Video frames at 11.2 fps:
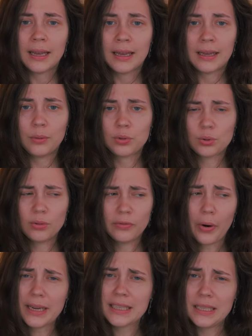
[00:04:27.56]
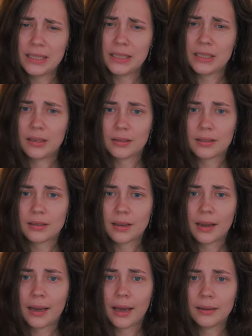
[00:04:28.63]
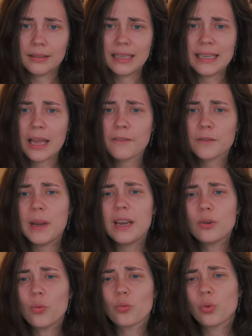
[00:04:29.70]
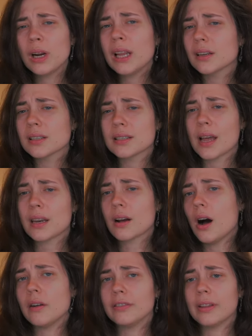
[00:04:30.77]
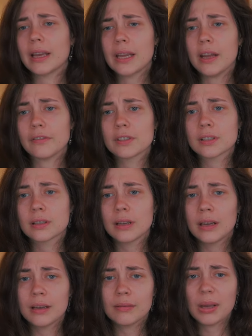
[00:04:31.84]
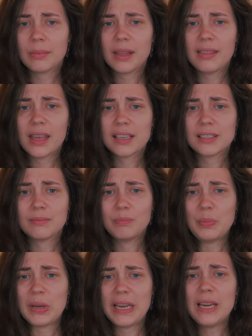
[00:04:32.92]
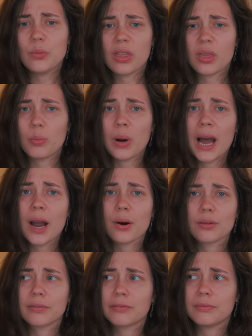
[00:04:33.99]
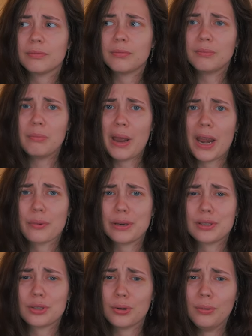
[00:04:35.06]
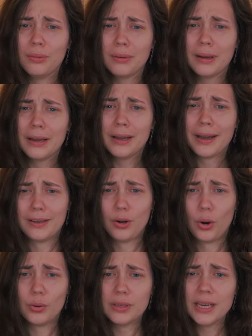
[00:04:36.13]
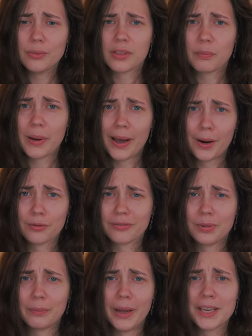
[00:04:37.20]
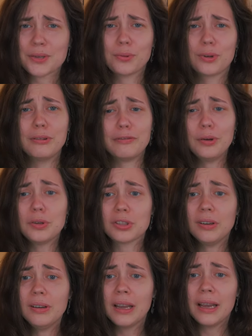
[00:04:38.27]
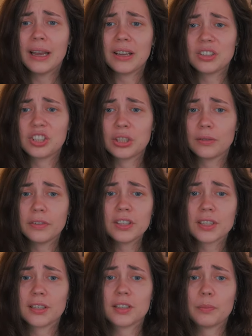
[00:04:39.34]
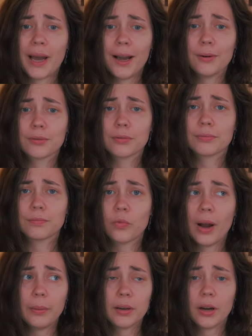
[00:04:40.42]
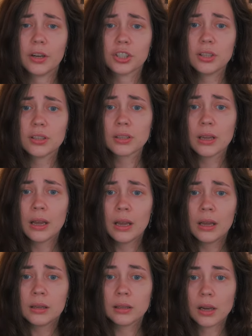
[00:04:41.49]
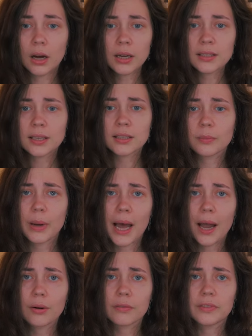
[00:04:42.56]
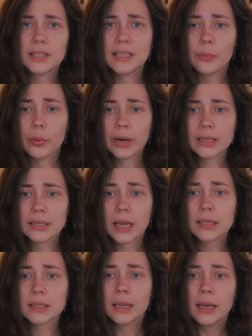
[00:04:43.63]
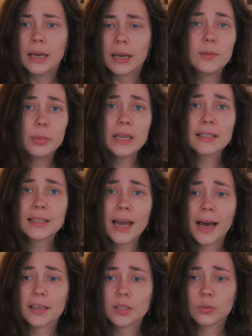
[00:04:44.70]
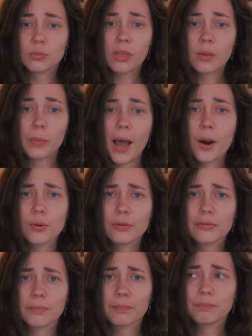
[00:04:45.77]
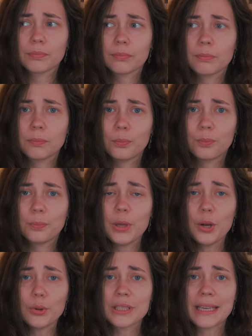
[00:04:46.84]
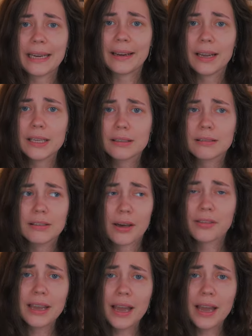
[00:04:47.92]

It was all very distant, and it left me not really understanding half of their gifts. I mean, there's Bee with the power of Mary Sue, and Odie with the power of perpetual confusion, Silvers has the power of rabbit hutches, Lars has the power of Disney princess, and Bee's dad with the power of beauty and nothing